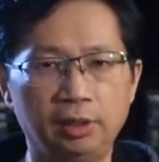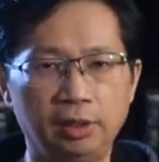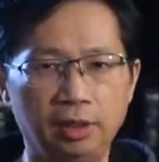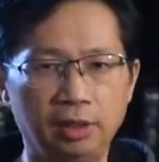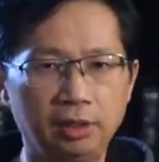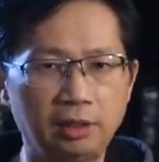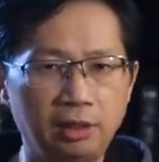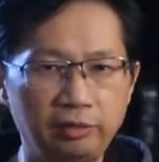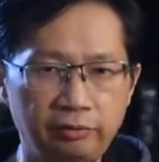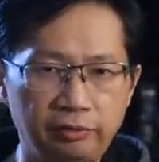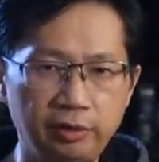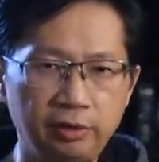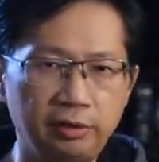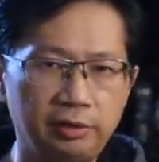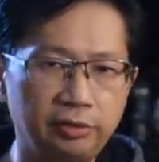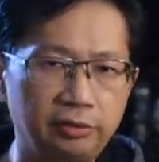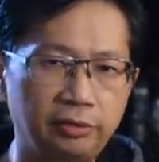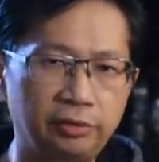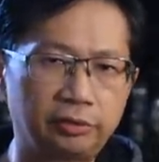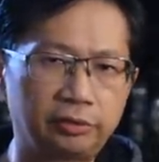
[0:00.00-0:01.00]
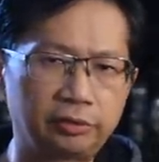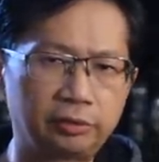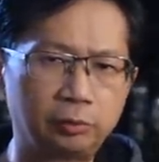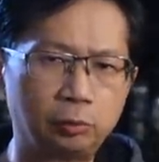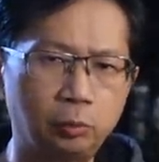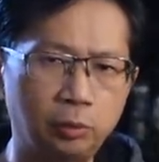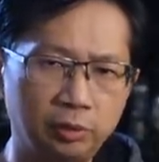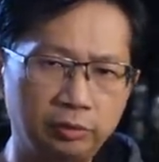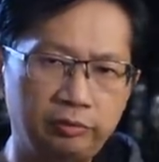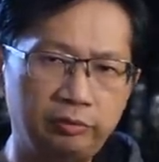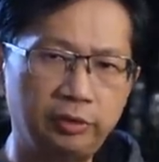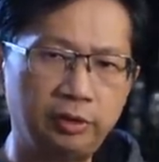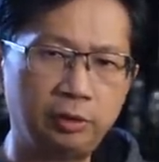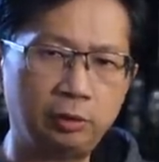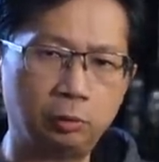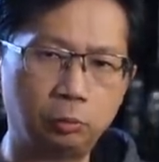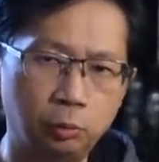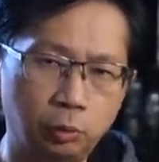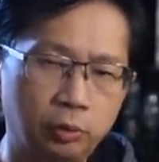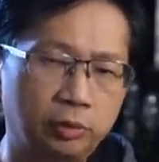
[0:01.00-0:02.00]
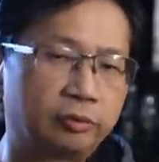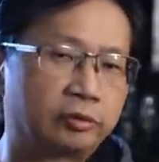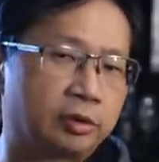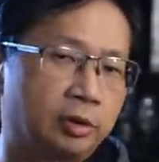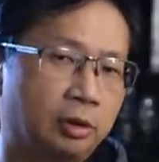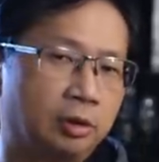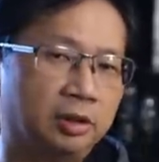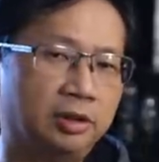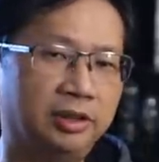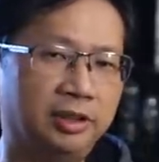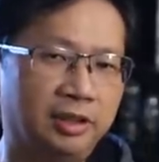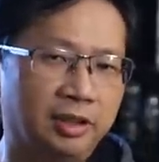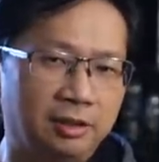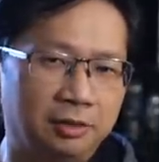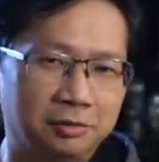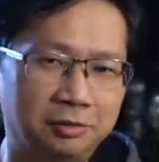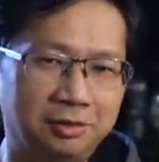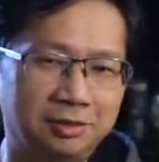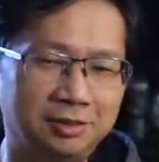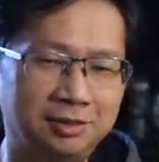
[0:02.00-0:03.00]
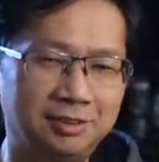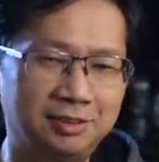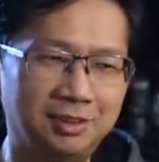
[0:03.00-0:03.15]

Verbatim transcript: And I think this is one thing worth calling out.